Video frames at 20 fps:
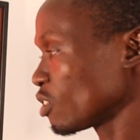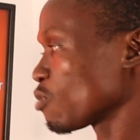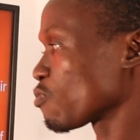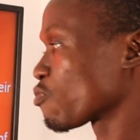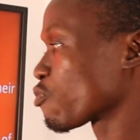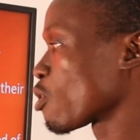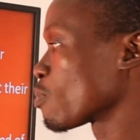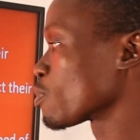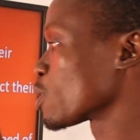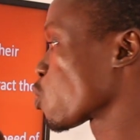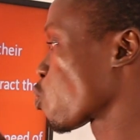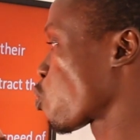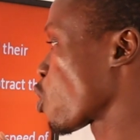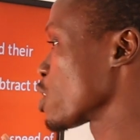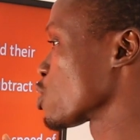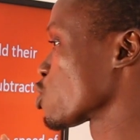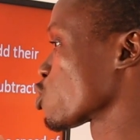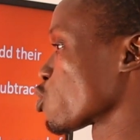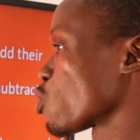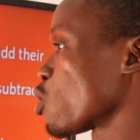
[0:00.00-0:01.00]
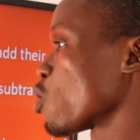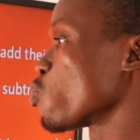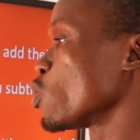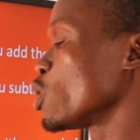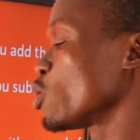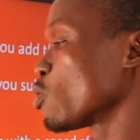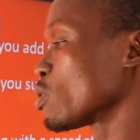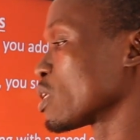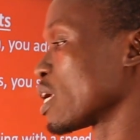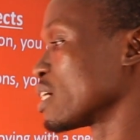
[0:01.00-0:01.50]
from the question,
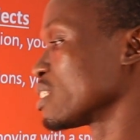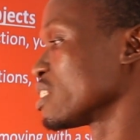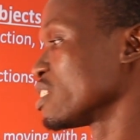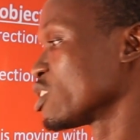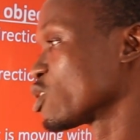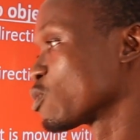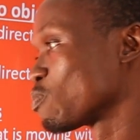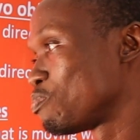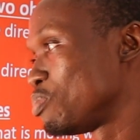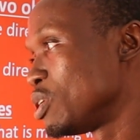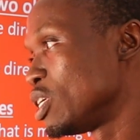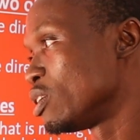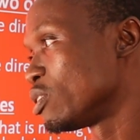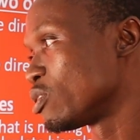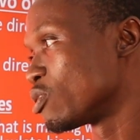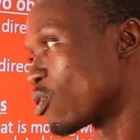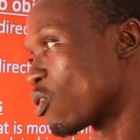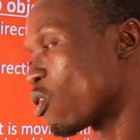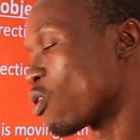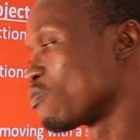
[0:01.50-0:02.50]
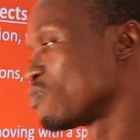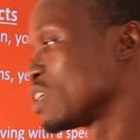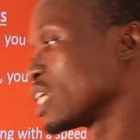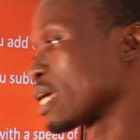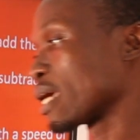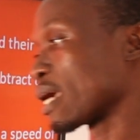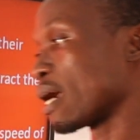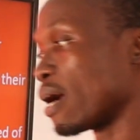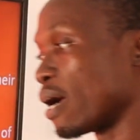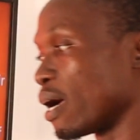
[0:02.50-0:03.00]
we know that the speed of
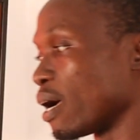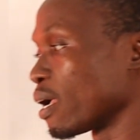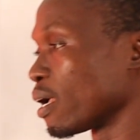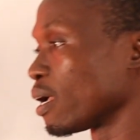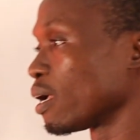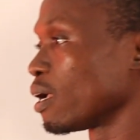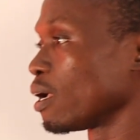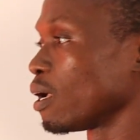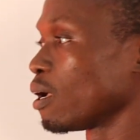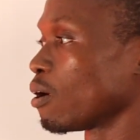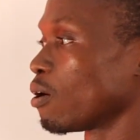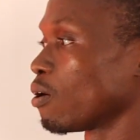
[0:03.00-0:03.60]
the car,